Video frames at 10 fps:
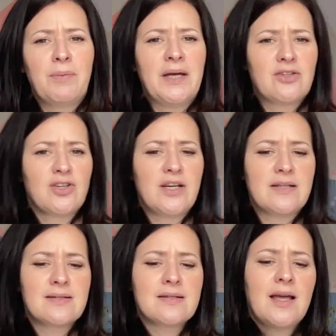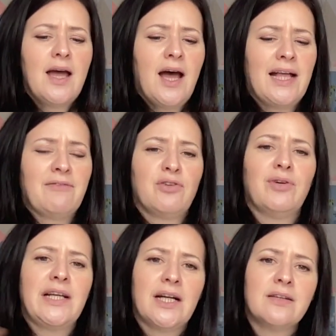the pictures and having to
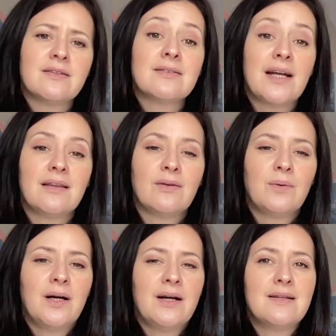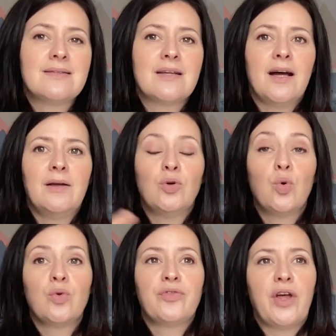really kind of understand the words. And
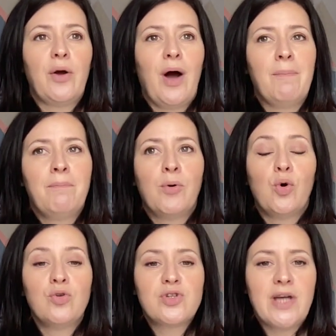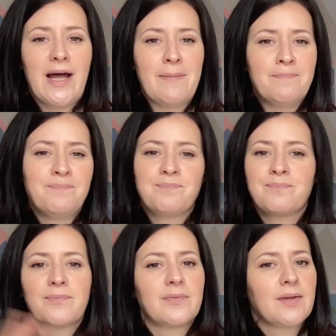also I bought
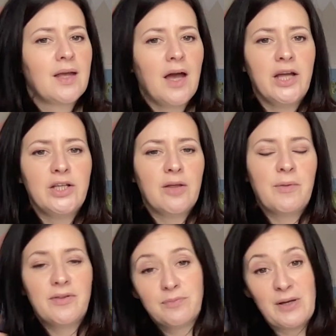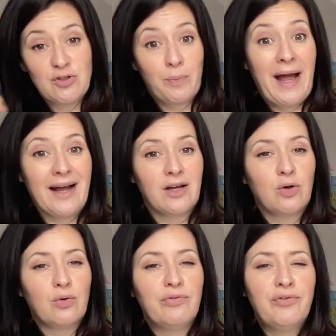this special pack
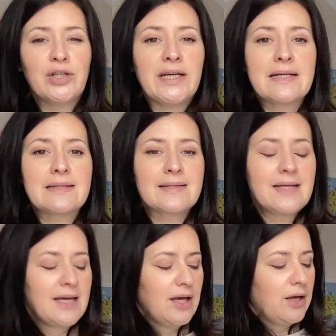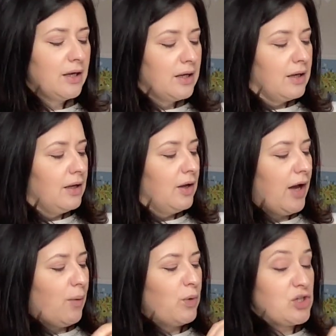called Phonics,
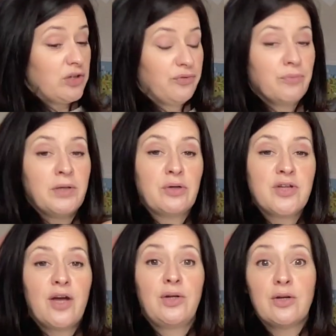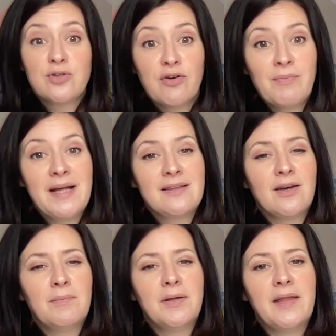which is from Yoto. Yoto have made
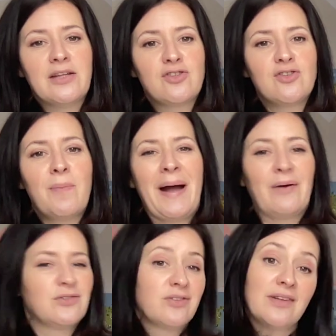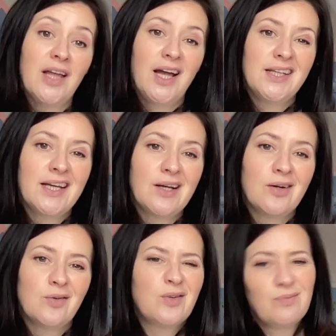them, and they're about just
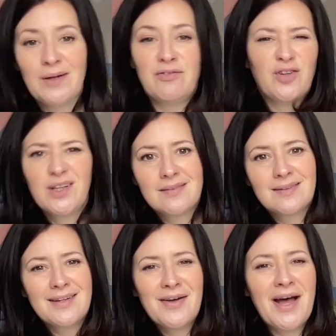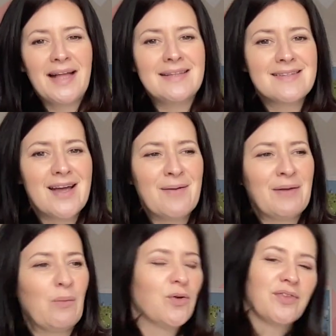learning, well, phonics, yeah, and
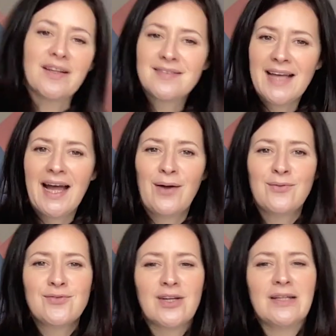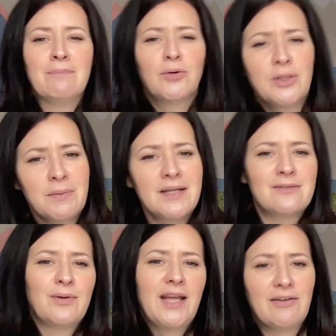like what's that sound, and body
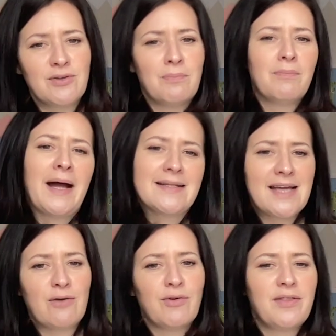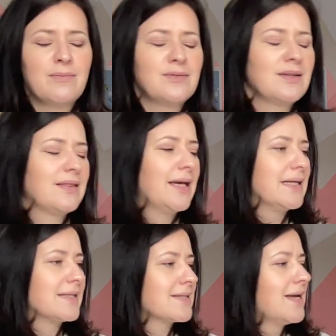beats where they have to pat out rhythms and
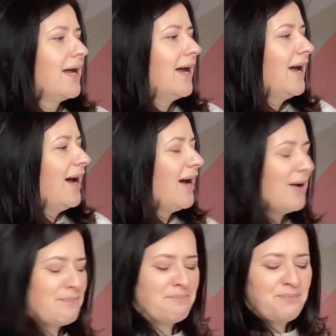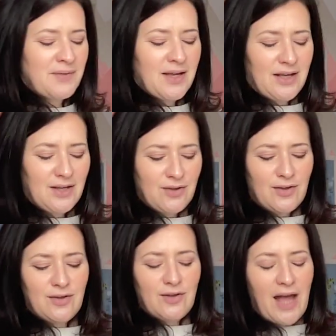things. And
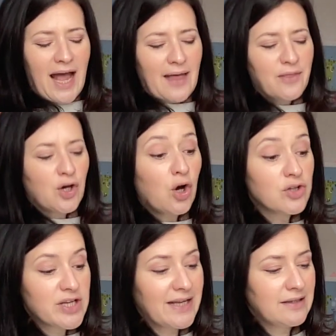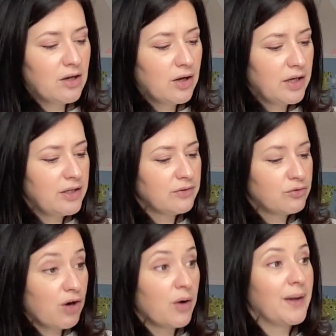the content is
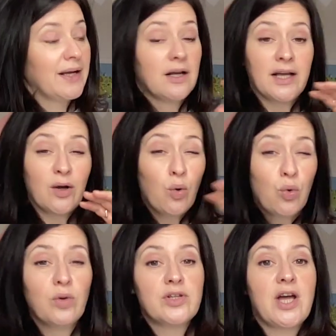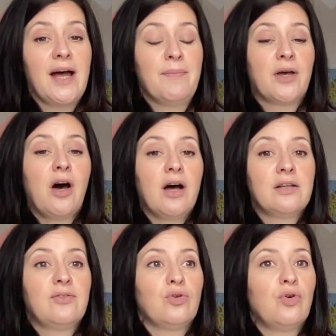growing like all the time. The
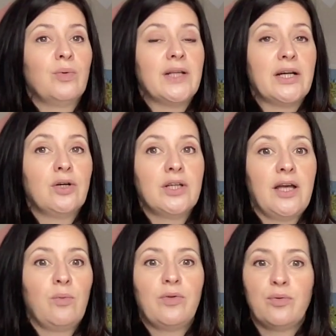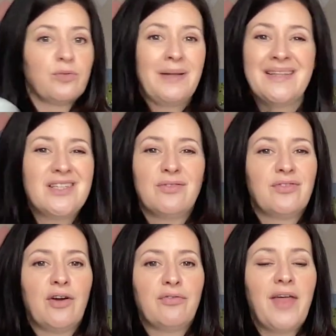card store, when I got it, there was plenty of
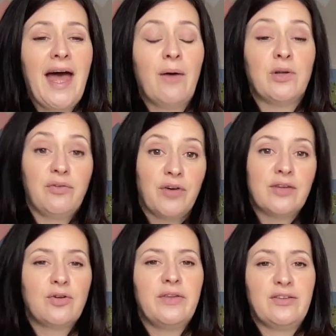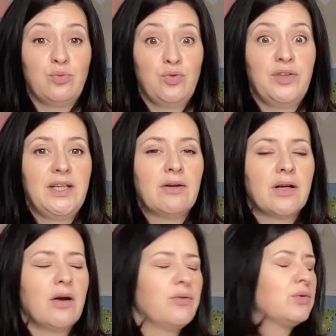stuff there when I first got this, which was a year
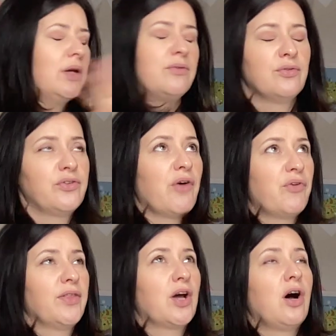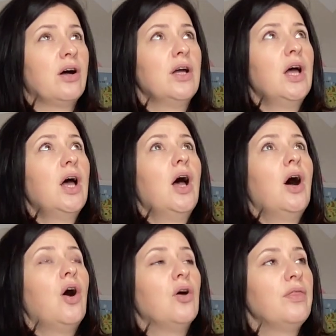ago. There was loads of stuff on
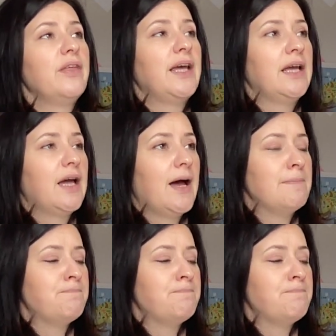the